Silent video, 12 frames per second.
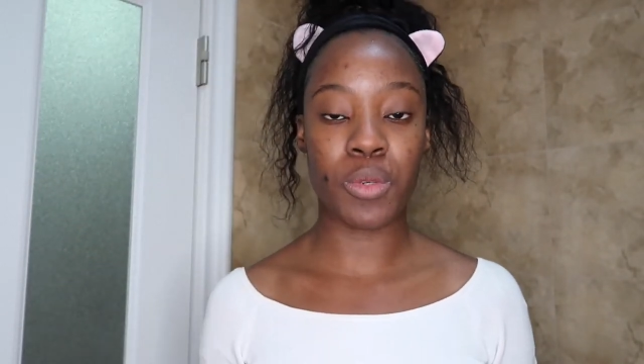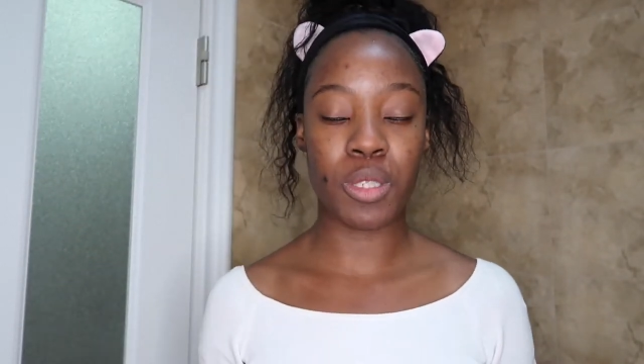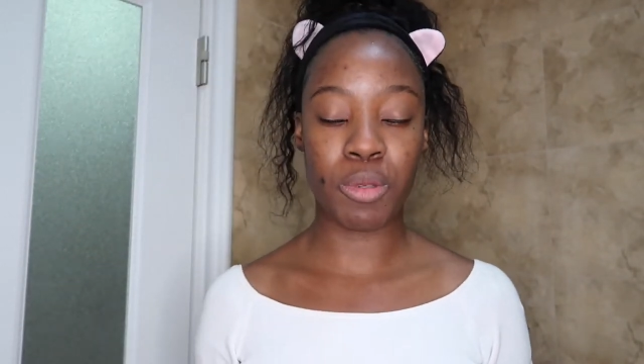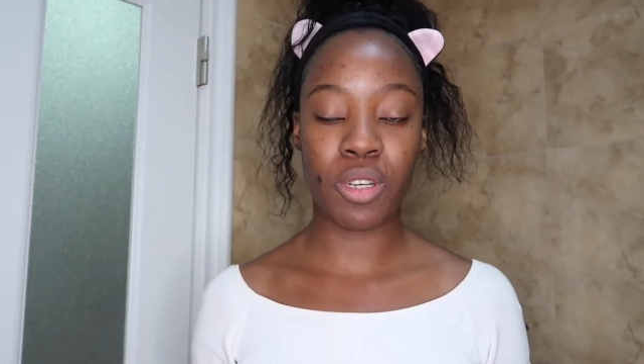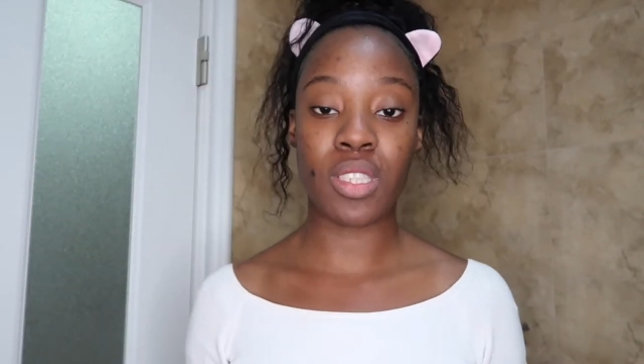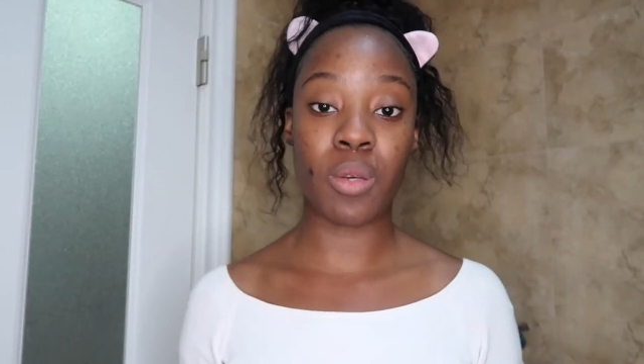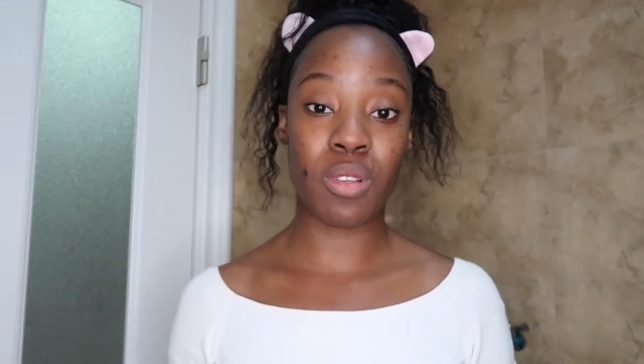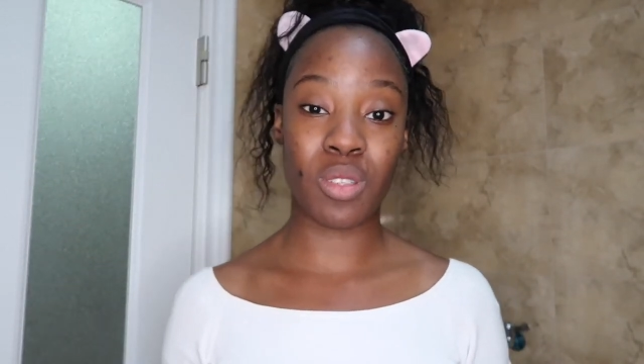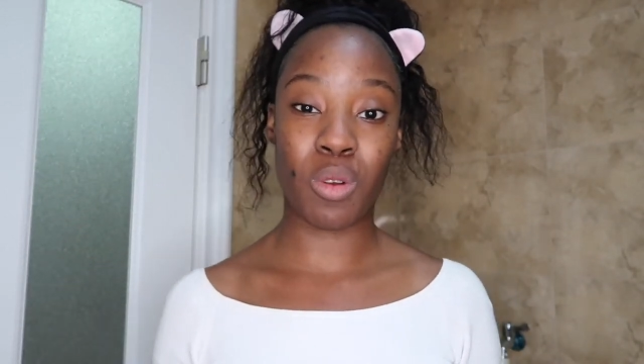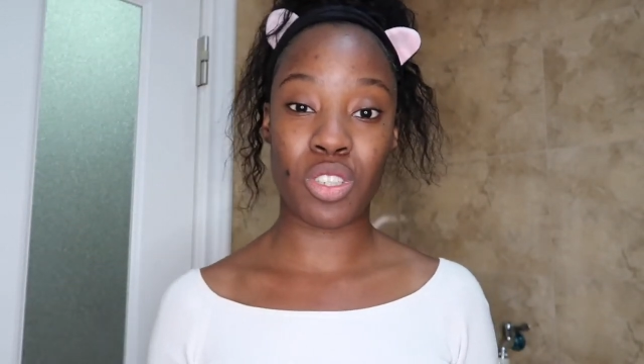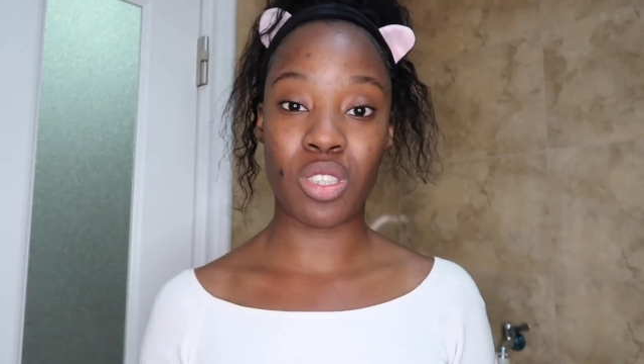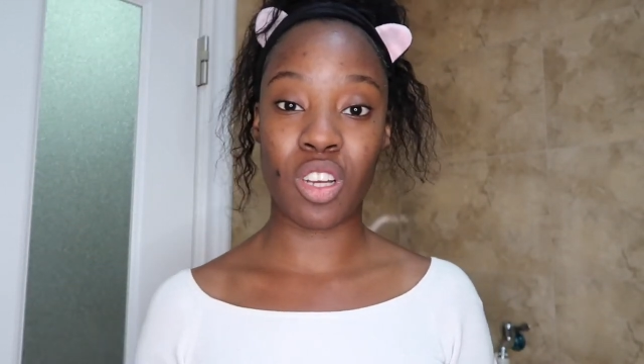it was because I
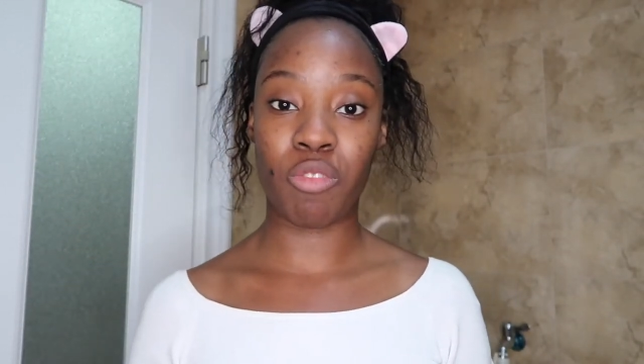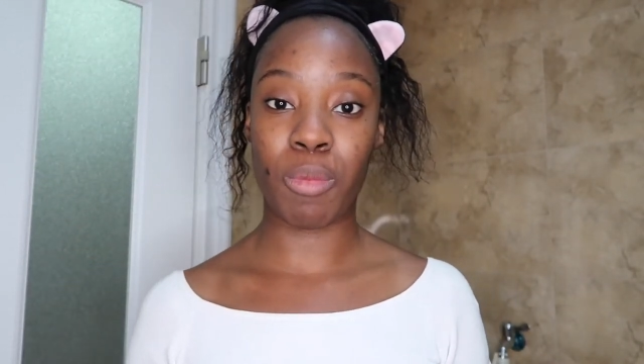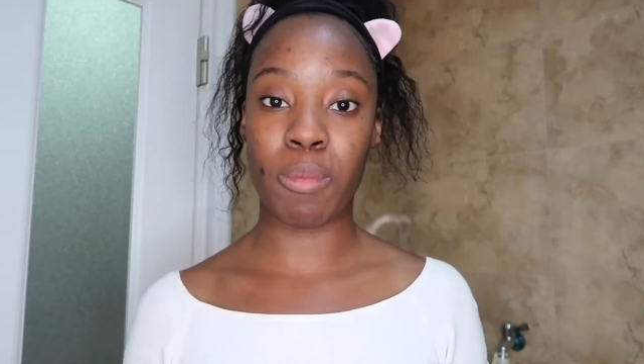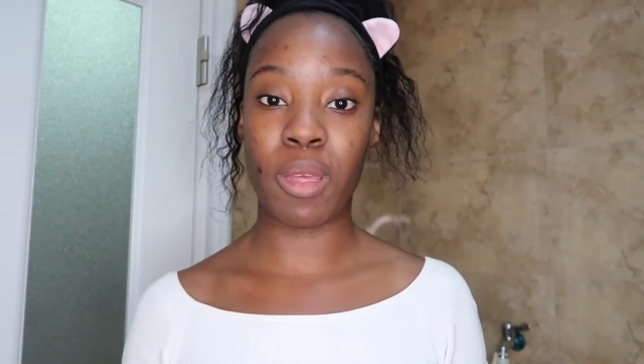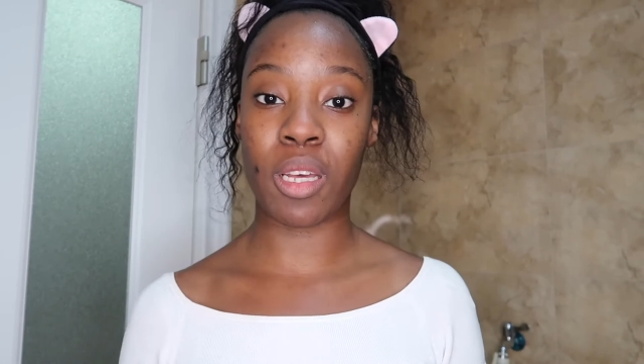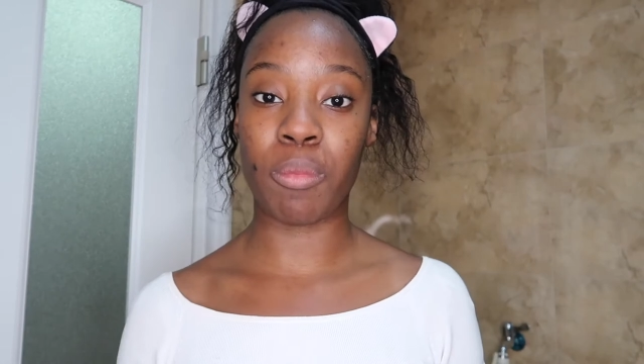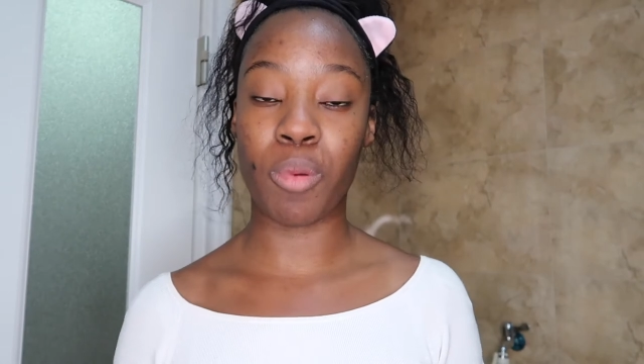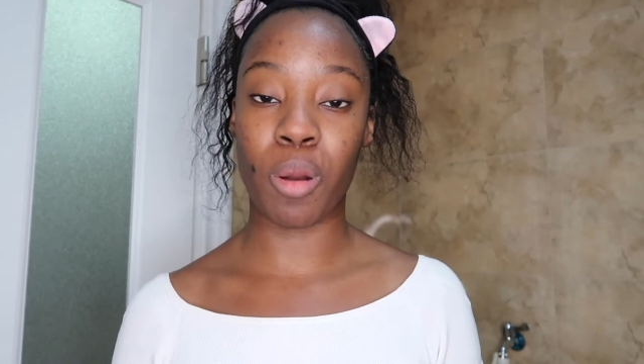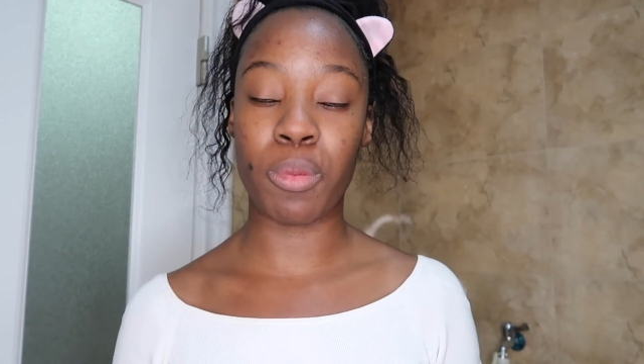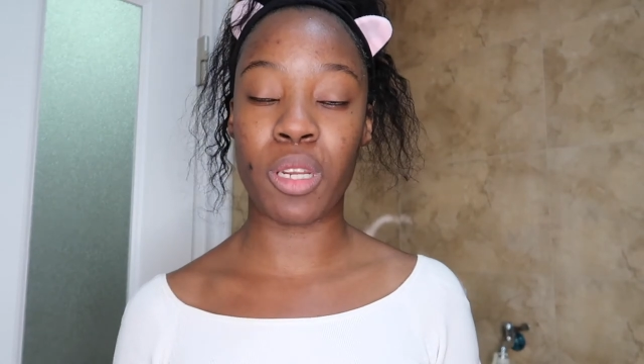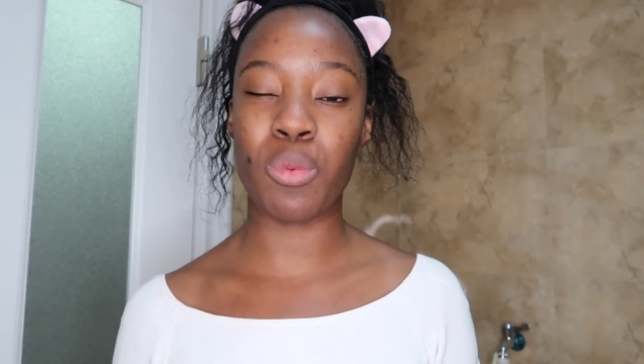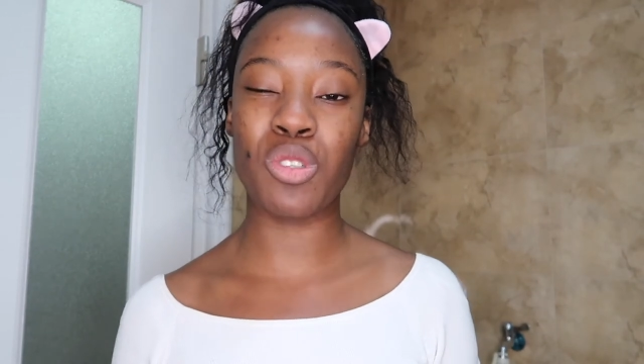wasn't washing off my makeup properly,